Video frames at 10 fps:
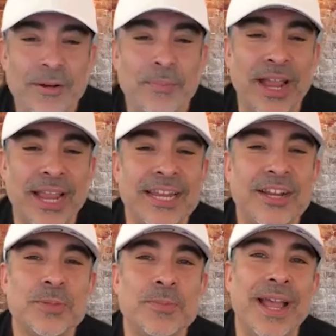Brian,
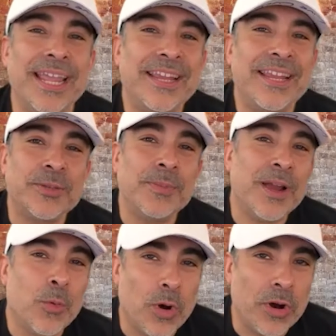here's my
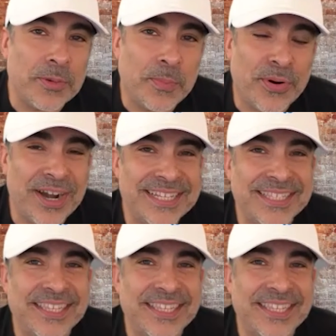WordPress